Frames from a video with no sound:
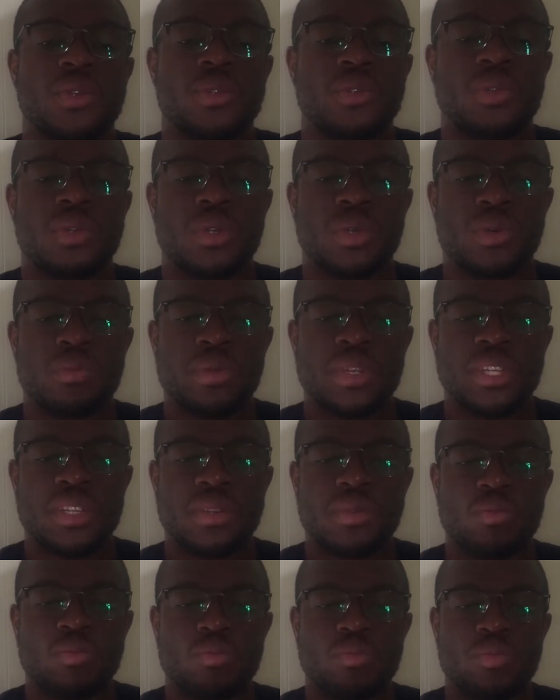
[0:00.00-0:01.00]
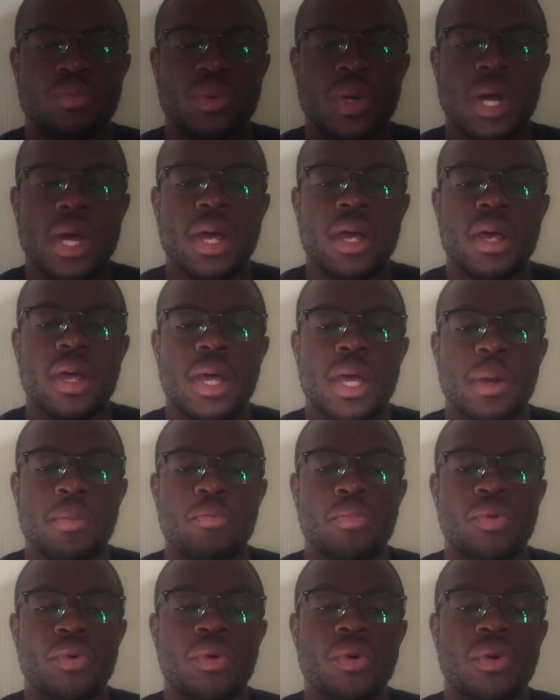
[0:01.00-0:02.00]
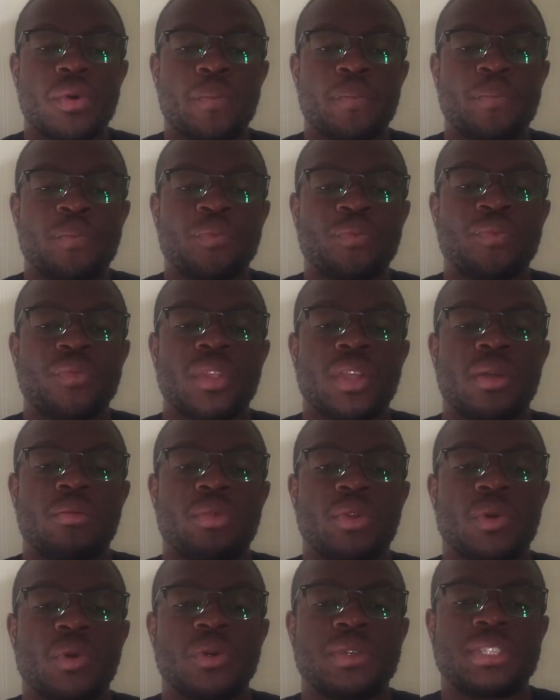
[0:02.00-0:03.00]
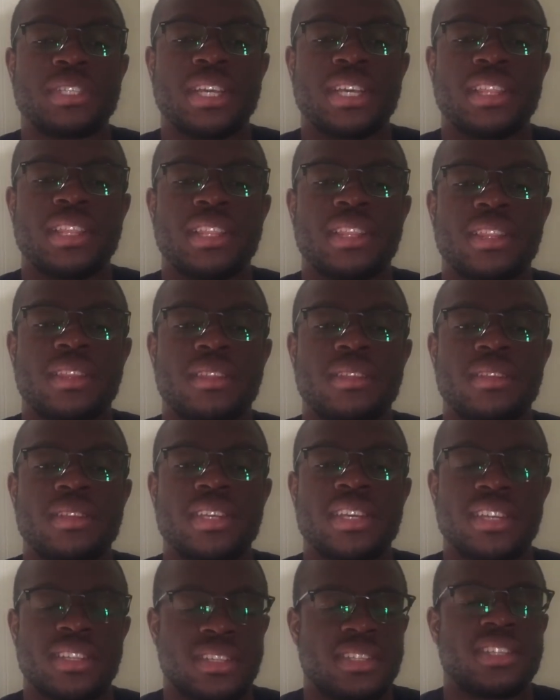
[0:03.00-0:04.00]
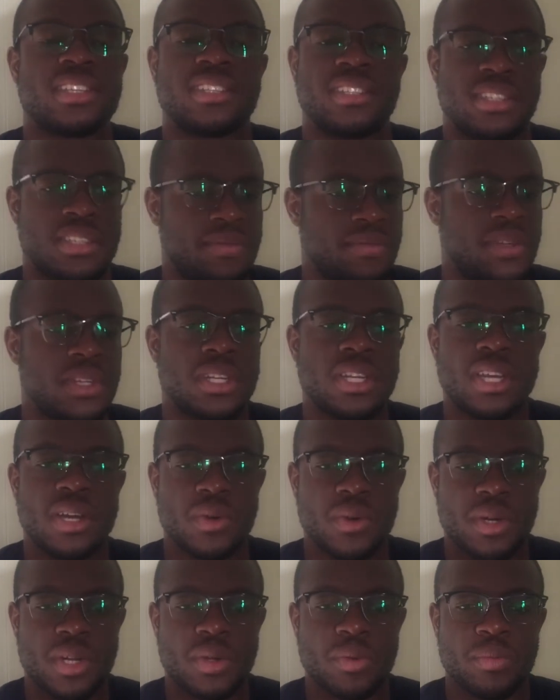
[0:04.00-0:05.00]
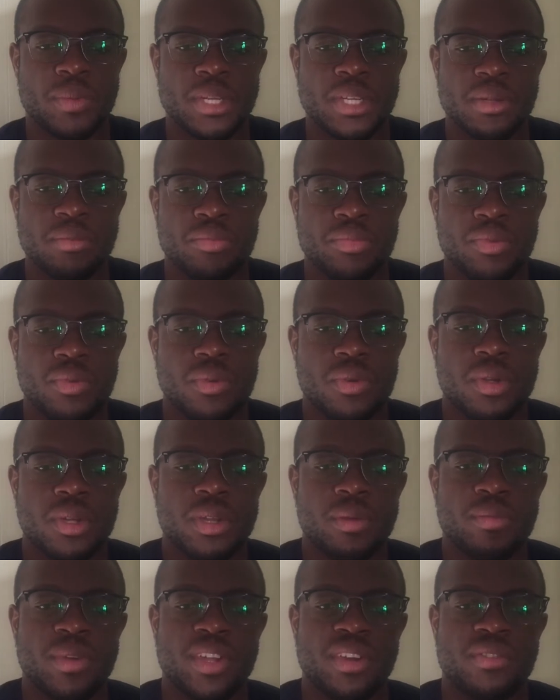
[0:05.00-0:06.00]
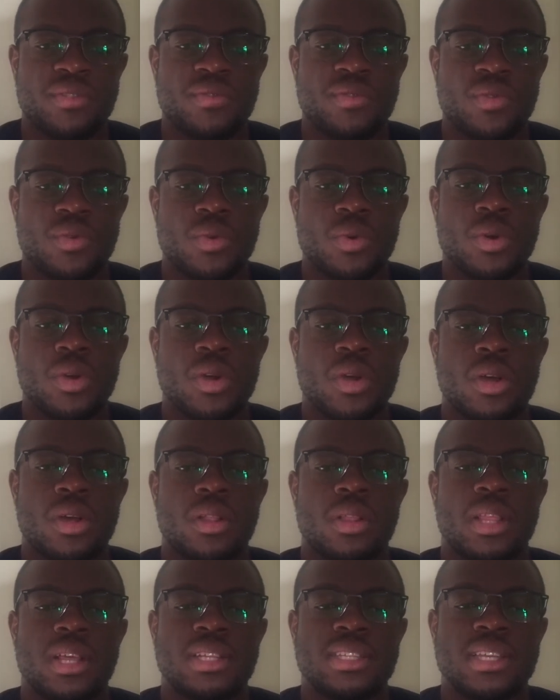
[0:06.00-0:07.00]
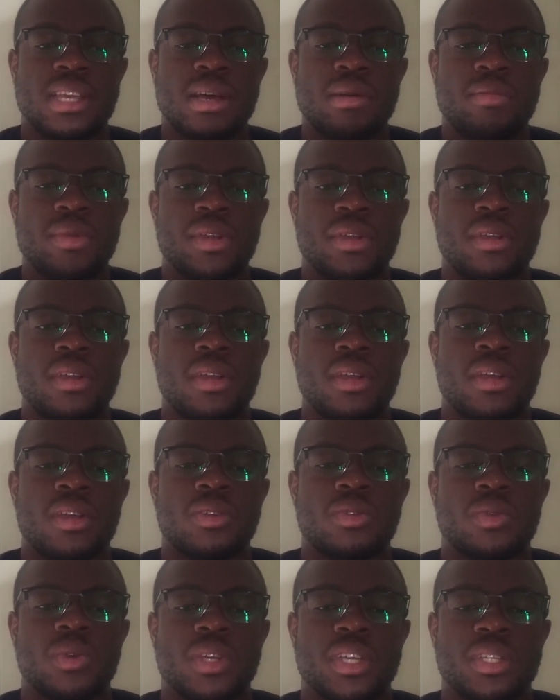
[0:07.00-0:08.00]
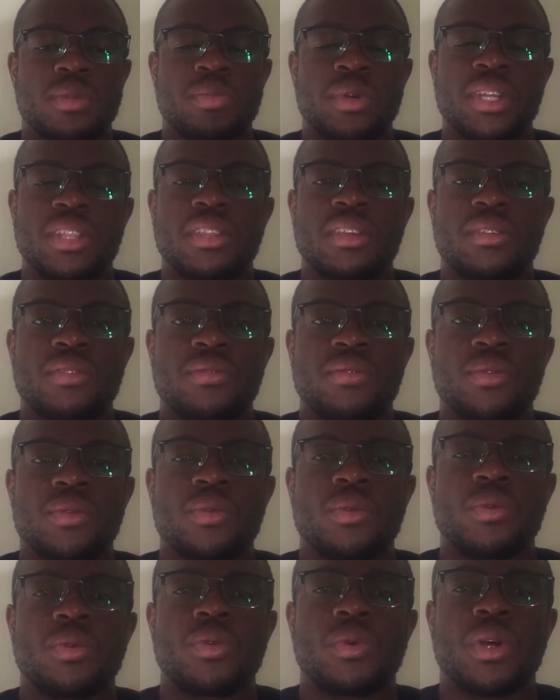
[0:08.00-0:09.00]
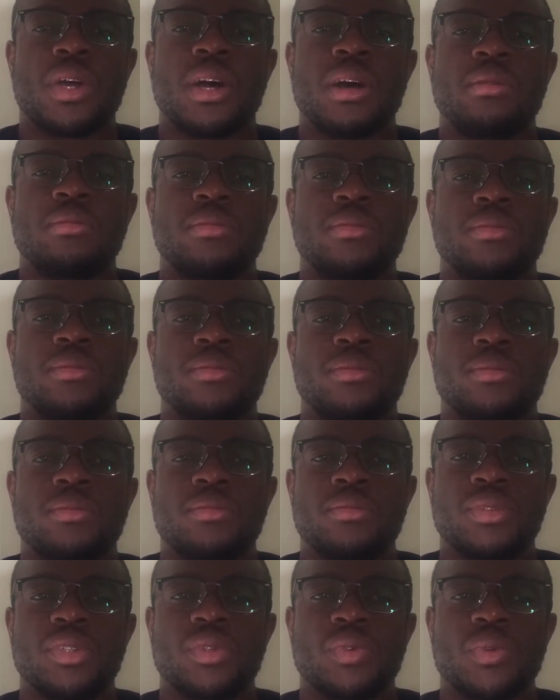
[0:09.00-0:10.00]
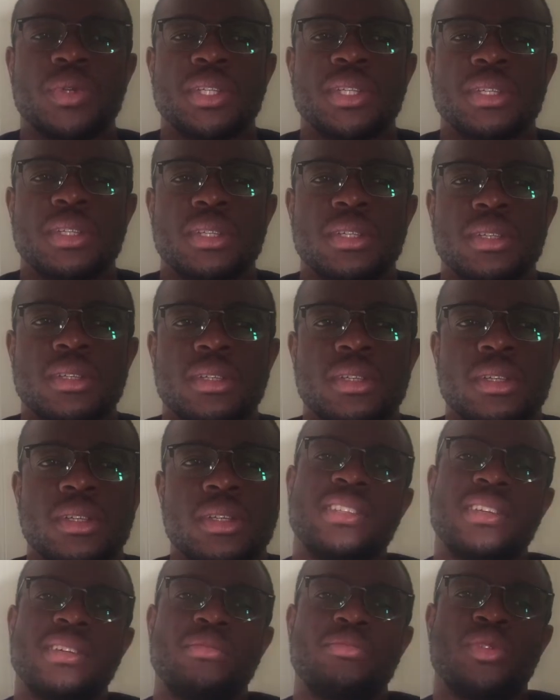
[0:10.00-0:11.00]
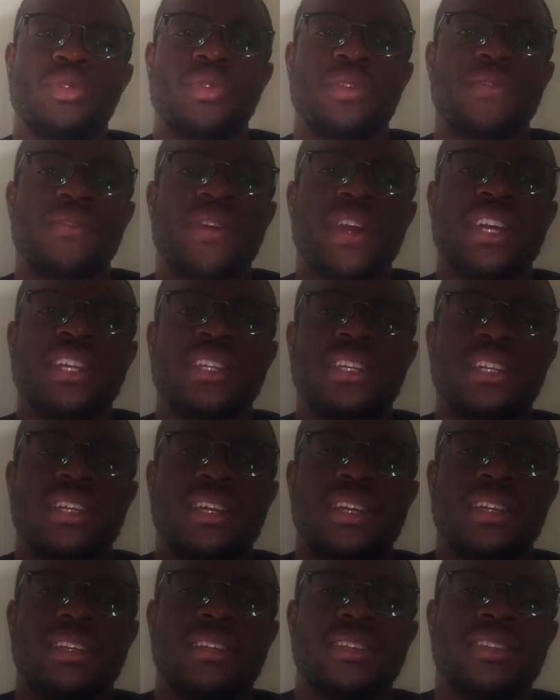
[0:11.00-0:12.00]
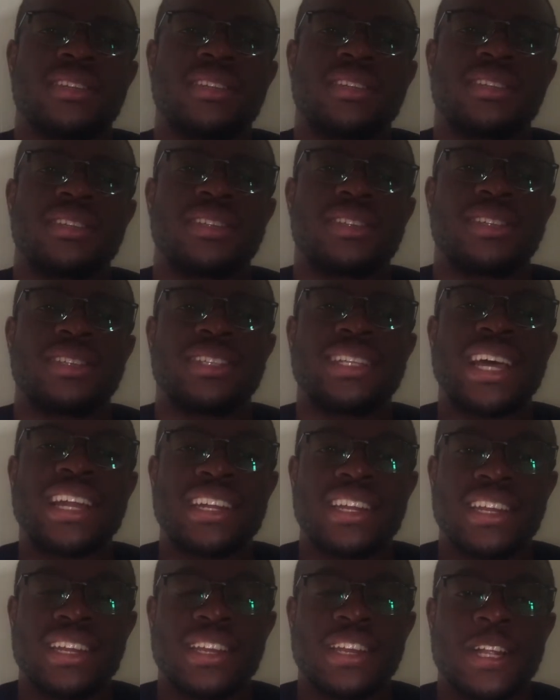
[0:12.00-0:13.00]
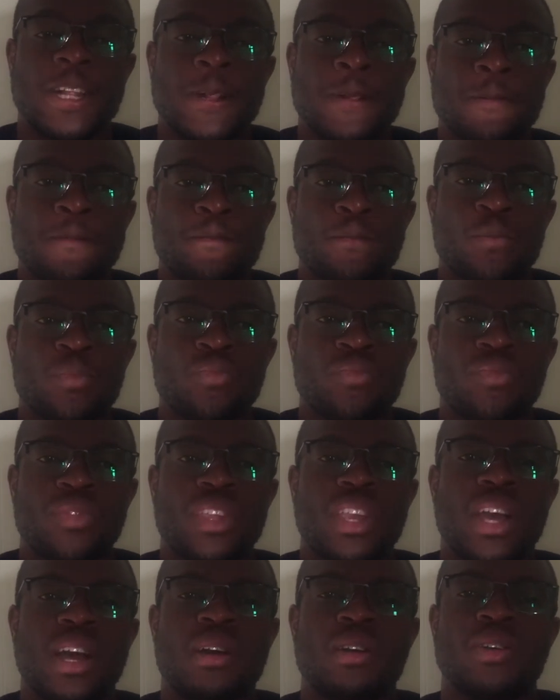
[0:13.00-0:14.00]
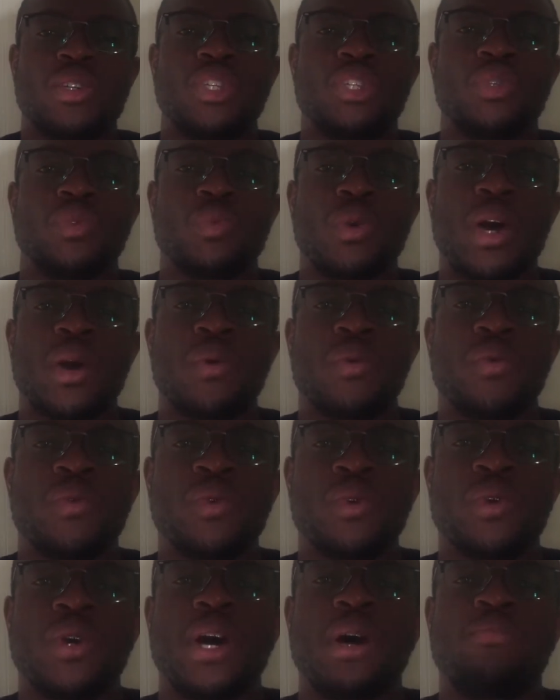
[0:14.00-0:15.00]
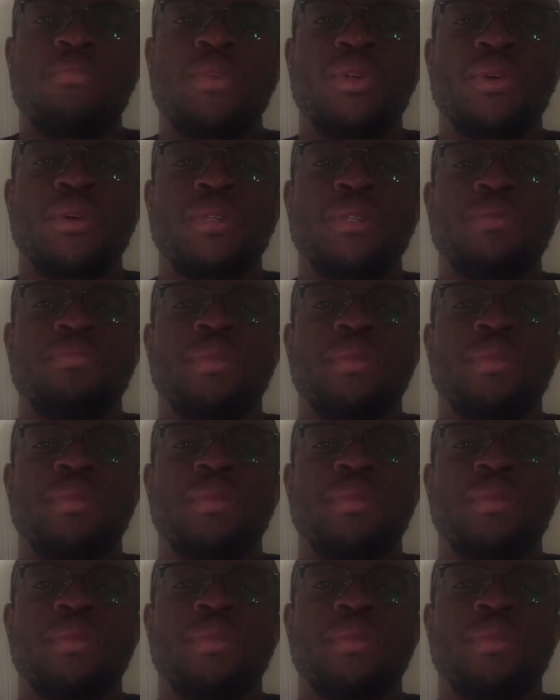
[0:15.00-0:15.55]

to recommend a book, because yes, definitely I will recommend a book in my review that's coming. So expect the review to come between Friday and Sunday. I will upload